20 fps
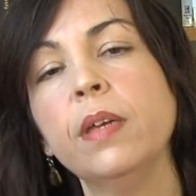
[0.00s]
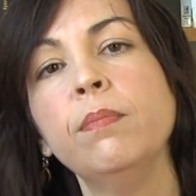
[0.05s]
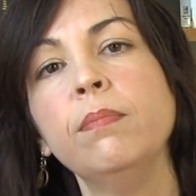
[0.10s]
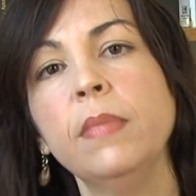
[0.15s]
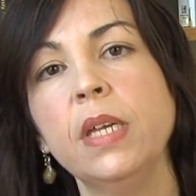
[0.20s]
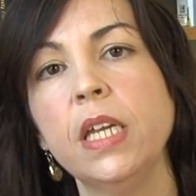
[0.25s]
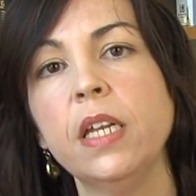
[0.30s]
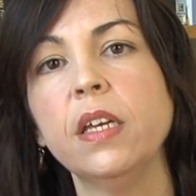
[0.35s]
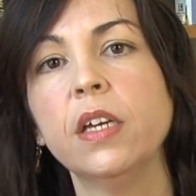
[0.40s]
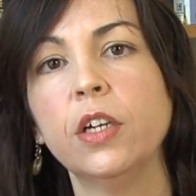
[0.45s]

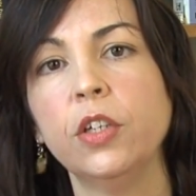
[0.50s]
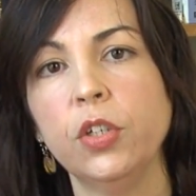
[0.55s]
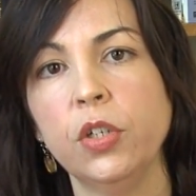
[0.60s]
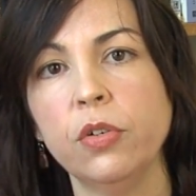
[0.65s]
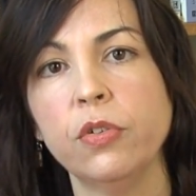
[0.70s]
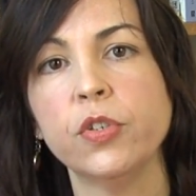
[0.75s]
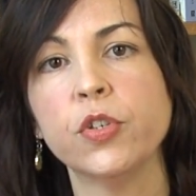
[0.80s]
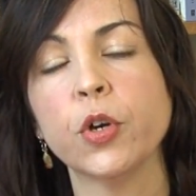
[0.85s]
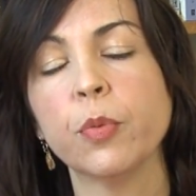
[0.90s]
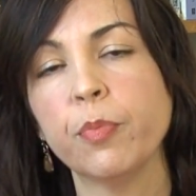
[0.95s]
immediate
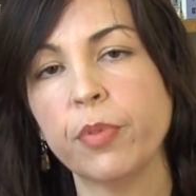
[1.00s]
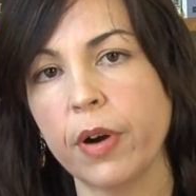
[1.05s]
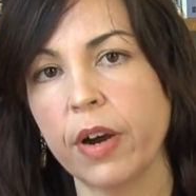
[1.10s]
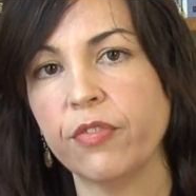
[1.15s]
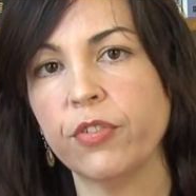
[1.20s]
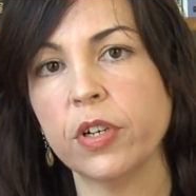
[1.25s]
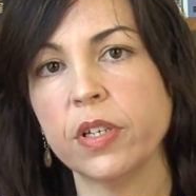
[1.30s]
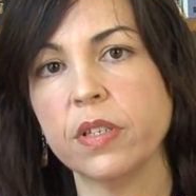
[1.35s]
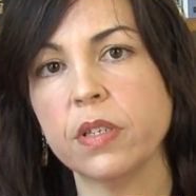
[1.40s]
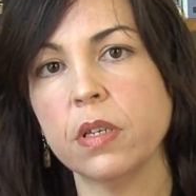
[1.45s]
user
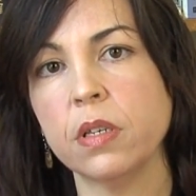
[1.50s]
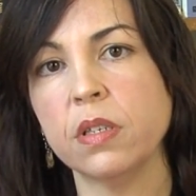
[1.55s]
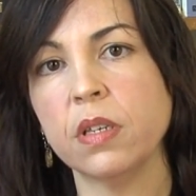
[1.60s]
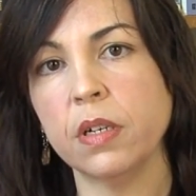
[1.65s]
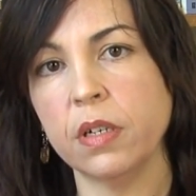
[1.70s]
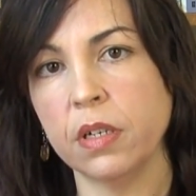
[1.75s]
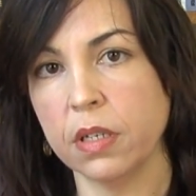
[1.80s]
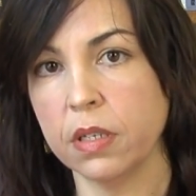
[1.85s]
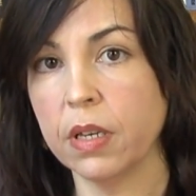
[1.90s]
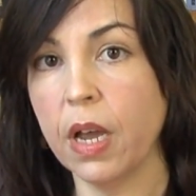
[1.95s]
preferences
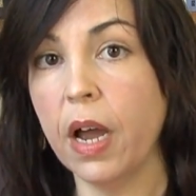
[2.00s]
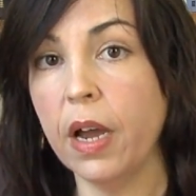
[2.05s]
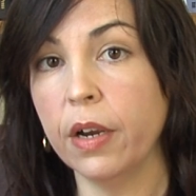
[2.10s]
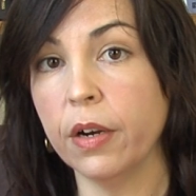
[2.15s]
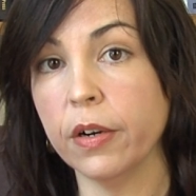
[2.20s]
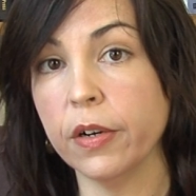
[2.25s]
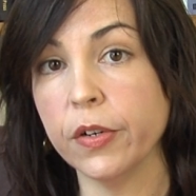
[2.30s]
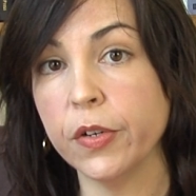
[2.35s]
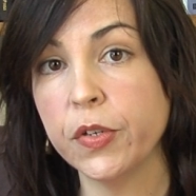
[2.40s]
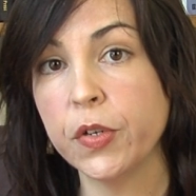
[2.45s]
and
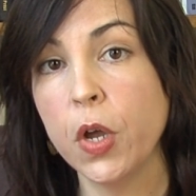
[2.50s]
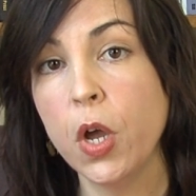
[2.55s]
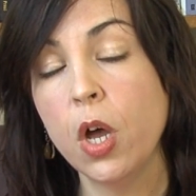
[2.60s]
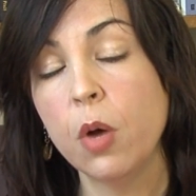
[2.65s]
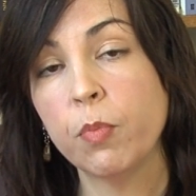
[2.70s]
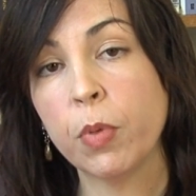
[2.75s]
desires,